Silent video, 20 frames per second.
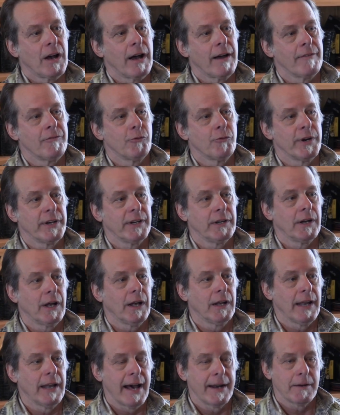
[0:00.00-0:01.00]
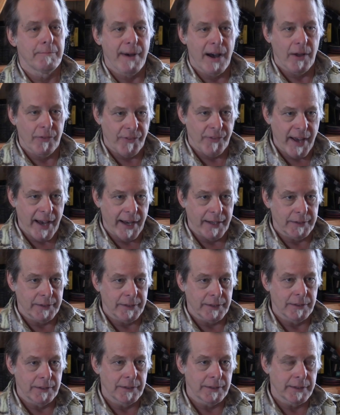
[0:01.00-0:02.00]
I've written a lot about that
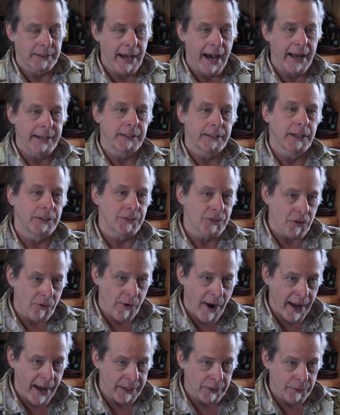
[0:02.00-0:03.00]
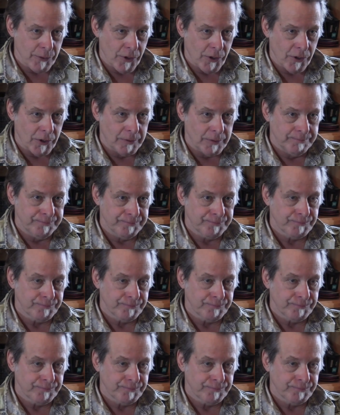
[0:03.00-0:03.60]
God, Guns, and Rock and Roll.